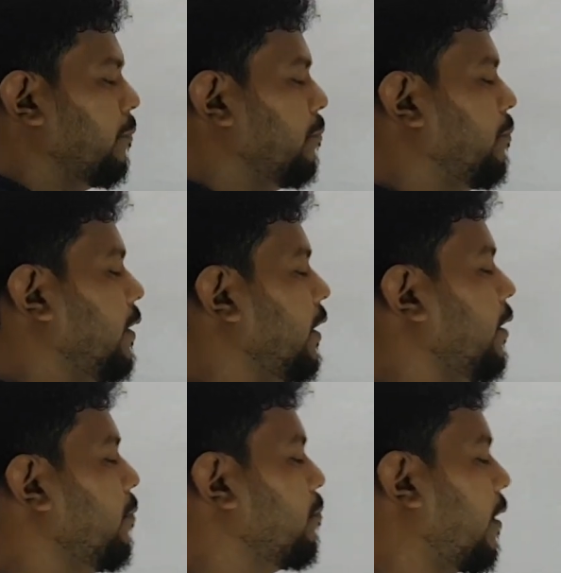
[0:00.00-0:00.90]

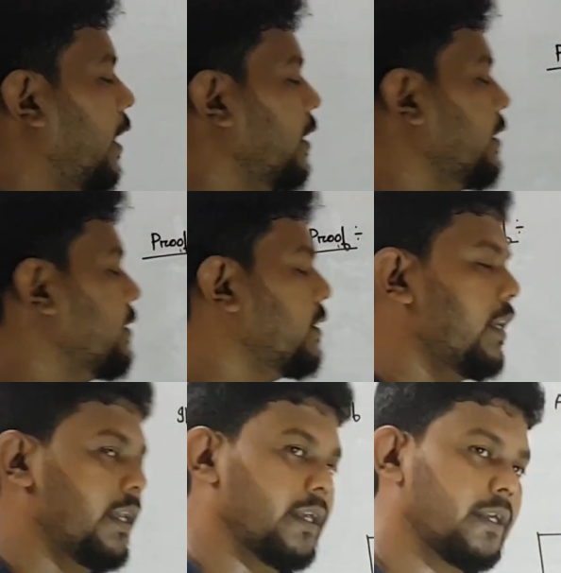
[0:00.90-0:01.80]
B minus
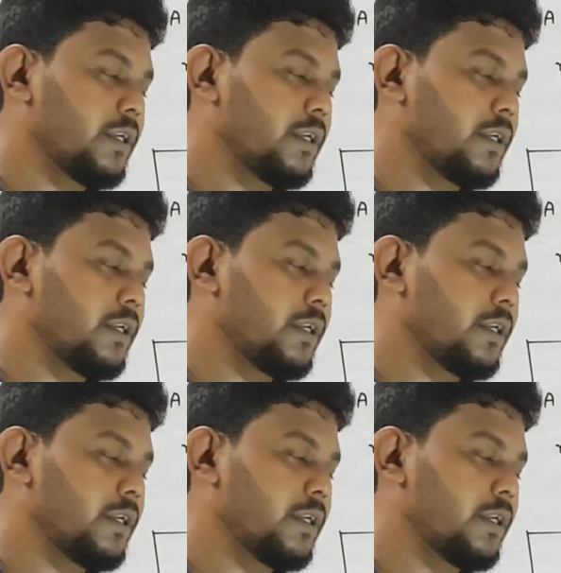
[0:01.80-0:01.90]
A.